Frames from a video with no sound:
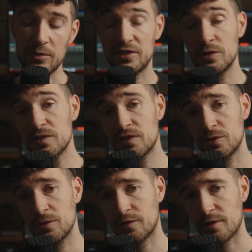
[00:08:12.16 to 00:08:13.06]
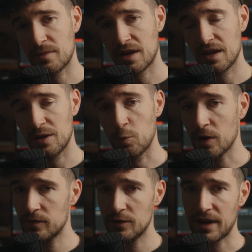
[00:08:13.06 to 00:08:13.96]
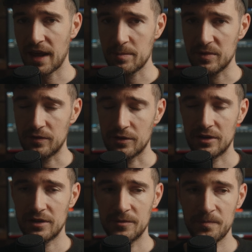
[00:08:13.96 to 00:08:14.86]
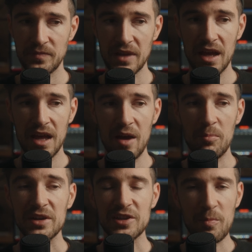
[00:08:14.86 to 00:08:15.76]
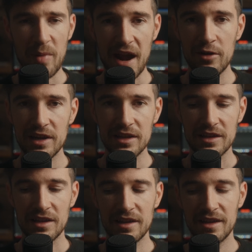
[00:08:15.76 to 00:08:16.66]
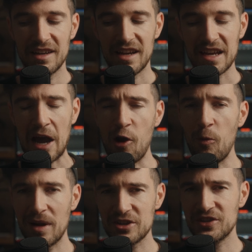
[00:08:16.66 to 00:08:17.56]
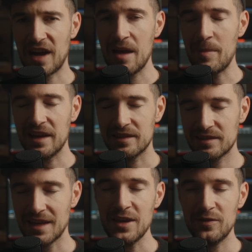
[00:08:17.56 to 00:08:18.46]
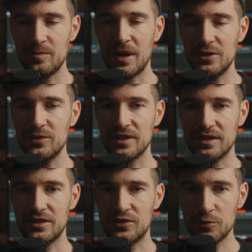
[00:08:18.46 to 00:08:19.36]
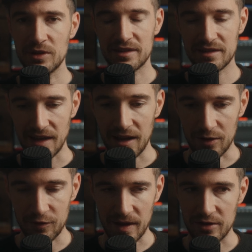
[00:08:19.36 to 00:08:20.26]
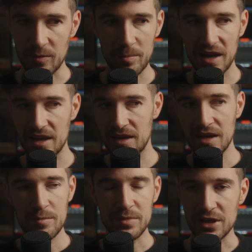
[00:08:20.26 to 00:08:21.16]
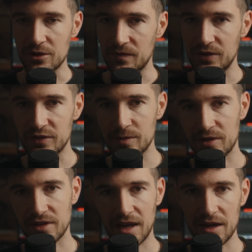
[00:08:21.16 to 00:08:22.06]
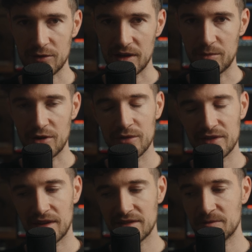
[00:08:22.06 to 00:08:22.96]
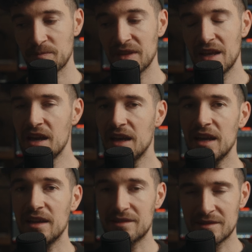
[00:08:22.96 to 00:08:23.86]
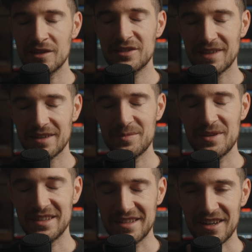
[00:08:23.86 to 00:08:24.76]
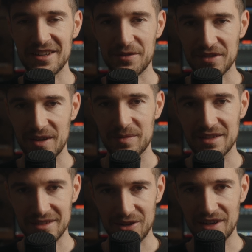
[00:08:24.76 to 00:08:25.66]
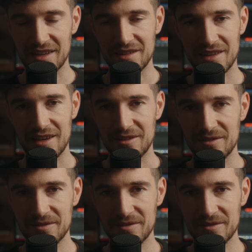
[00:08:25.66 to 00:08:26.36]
I was used to from my workflow that I had before. But comparing like how much time I save by using the tool itself and not by being confused about the color grading process, it still saves me a ton of time. This is all I can say.